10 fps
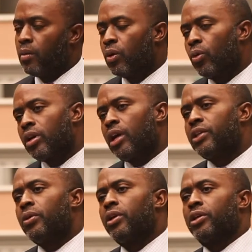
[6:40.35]
but we're
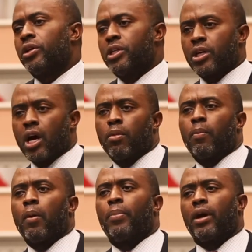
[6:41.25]
not doing a good job
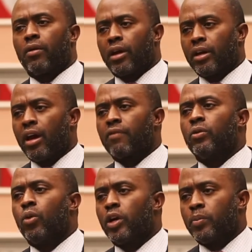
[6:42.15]
of preparing
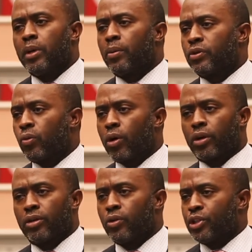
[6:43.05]
everyone to be able to
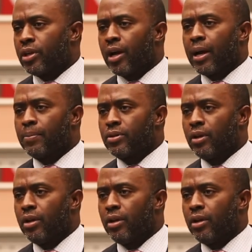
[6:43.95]
work in those jobs.